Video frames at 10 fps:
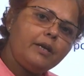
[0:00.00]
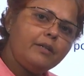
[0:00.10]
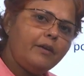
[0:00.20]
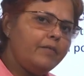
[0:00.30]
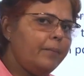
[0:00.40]
and
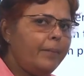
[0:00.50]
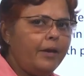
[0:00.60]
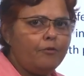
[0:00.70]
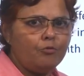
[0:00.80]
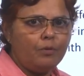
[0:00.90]
they will pay
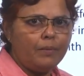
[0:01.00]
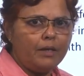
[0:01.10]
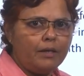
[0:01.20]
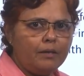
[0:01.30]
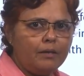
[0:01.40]
you the
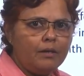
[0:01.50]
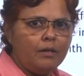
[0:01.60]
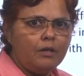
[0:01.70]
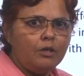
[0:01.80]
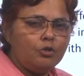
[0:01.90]
money.
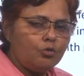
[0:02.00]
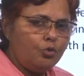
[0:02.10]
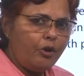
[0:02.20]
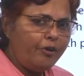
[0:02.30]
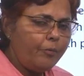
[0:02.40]
So,
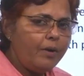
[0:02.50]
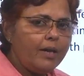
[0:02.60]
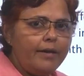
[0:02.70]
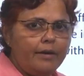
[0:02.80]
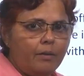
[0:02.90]
you have to be
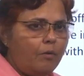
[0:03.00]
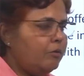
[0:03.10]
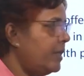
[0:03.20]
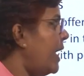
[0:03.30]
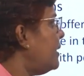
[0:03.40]
clear
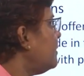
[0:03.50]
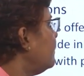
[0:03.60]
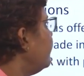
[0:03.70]
about that.